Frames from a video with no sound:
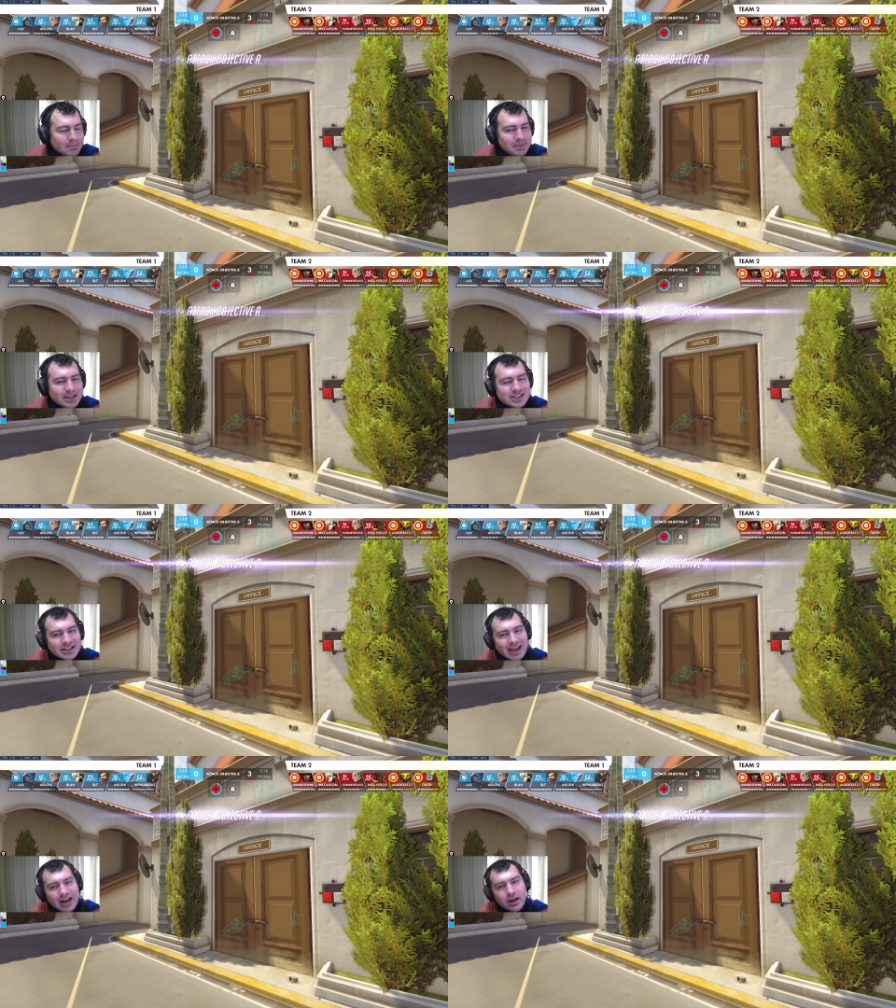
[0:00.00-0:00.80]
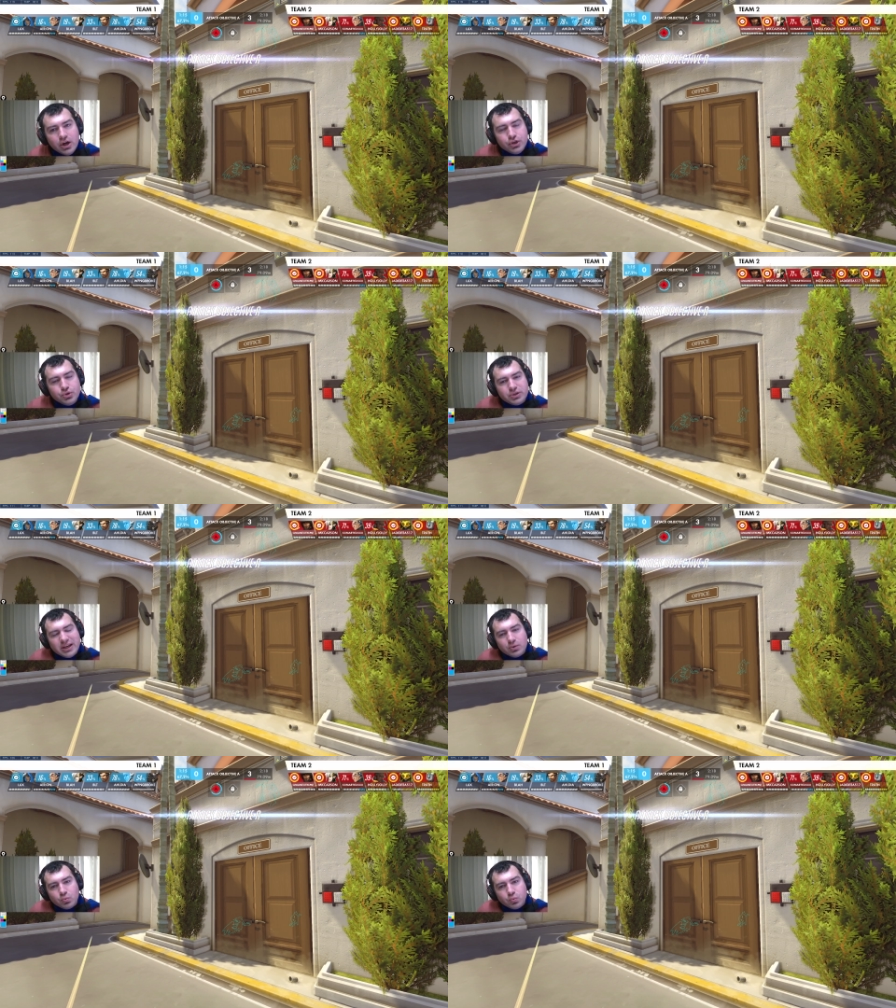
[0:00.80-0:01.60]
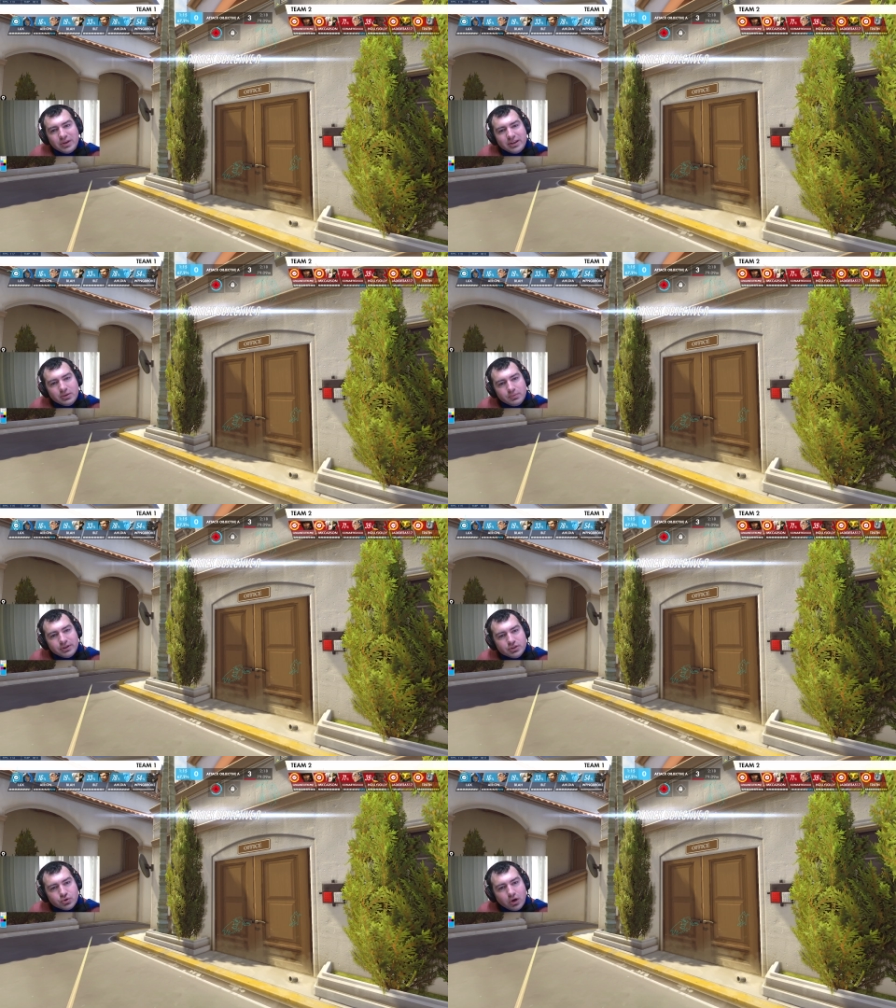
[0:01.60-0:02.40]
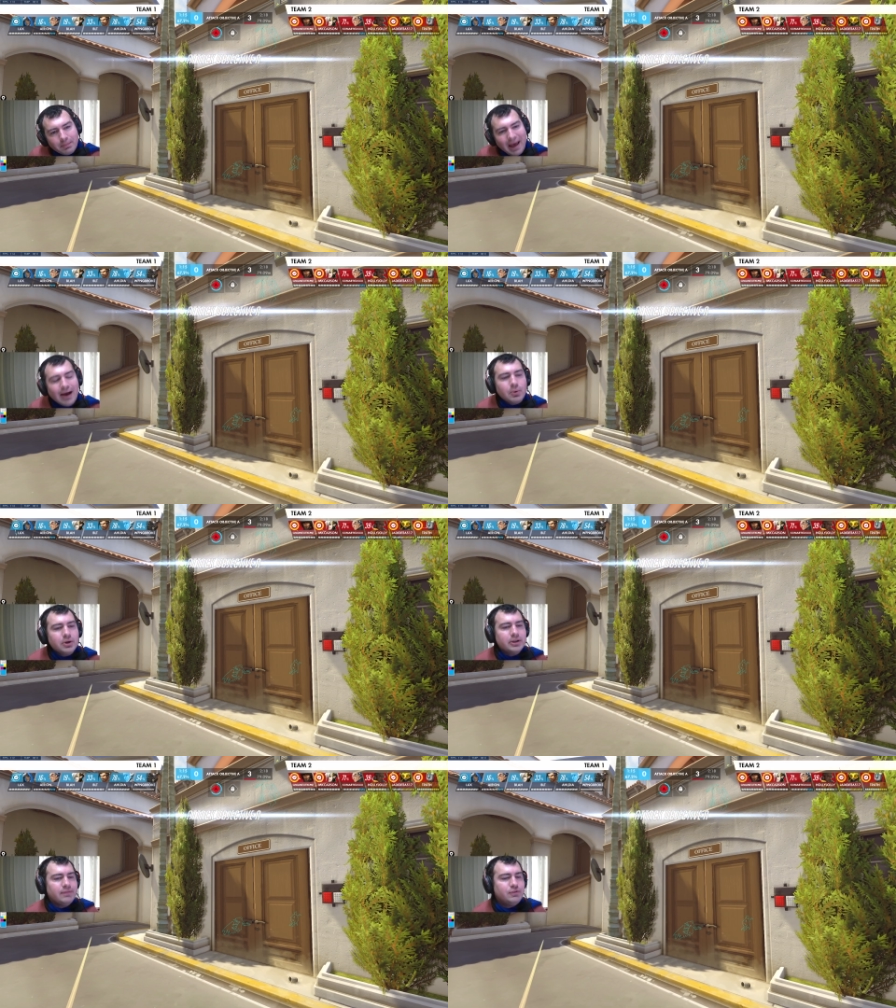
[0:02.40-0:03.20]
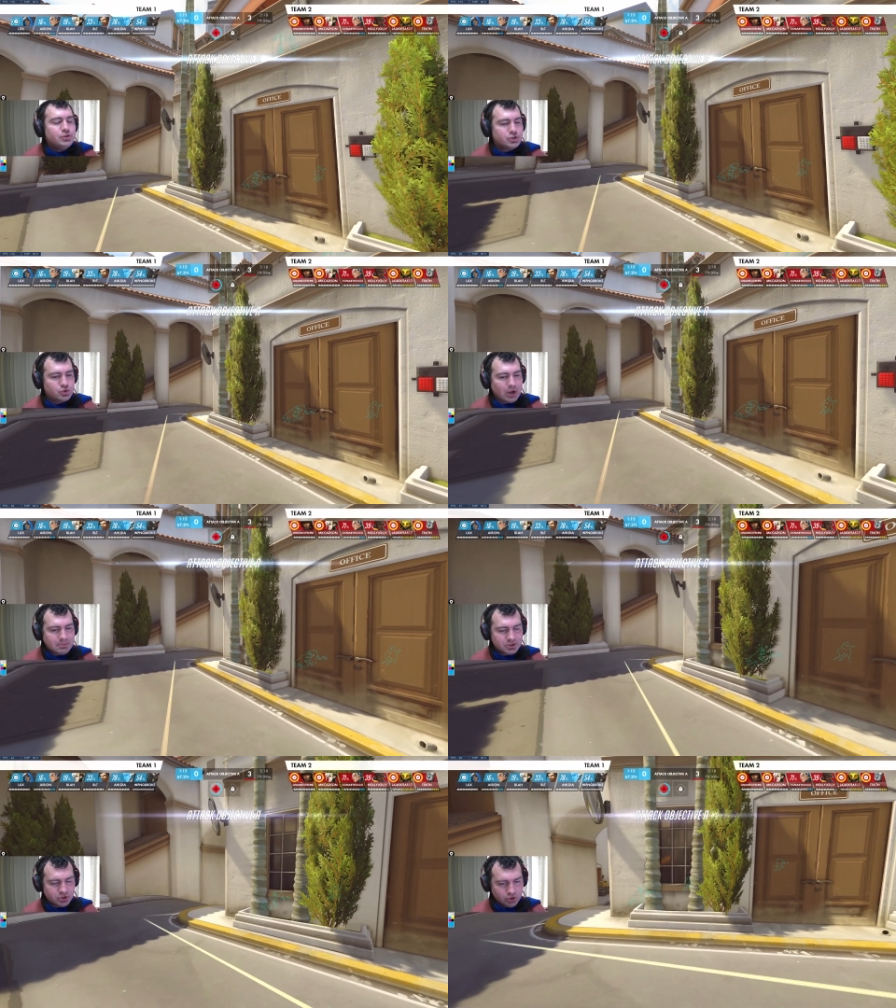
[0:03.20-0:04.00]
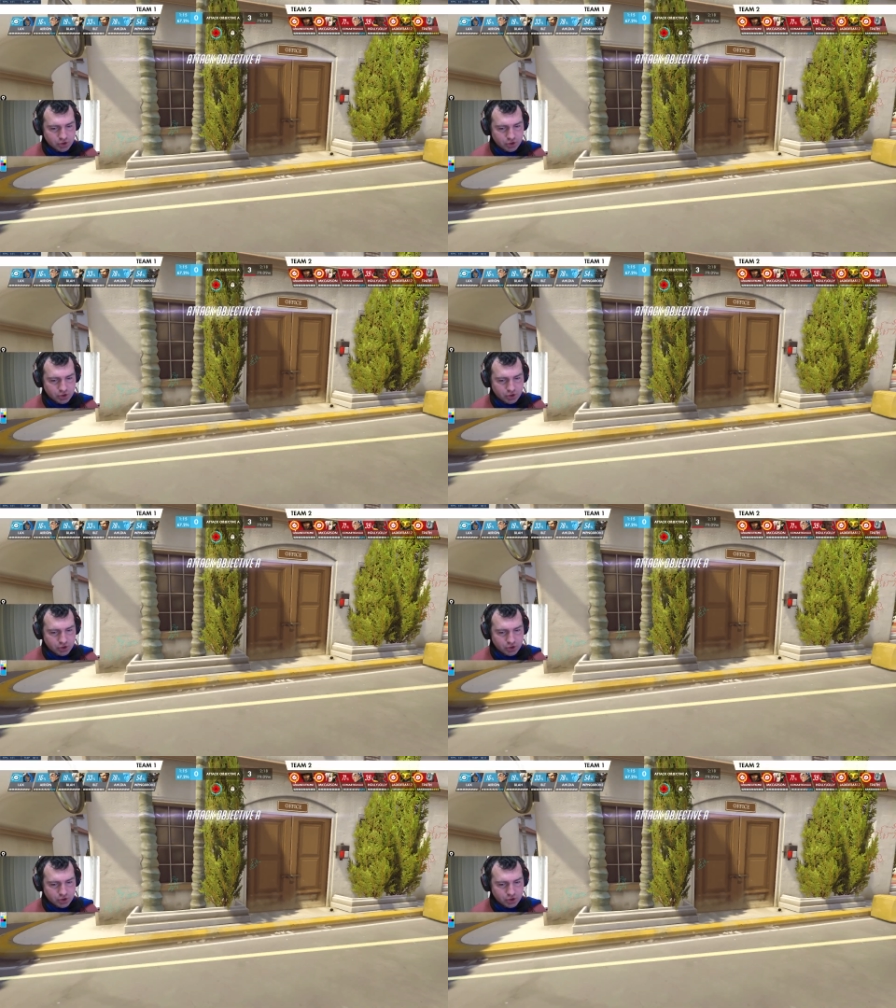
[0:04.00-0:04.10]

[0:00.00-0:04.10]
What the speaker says: because again, you take really, really strong power. If you just dropped a Soldier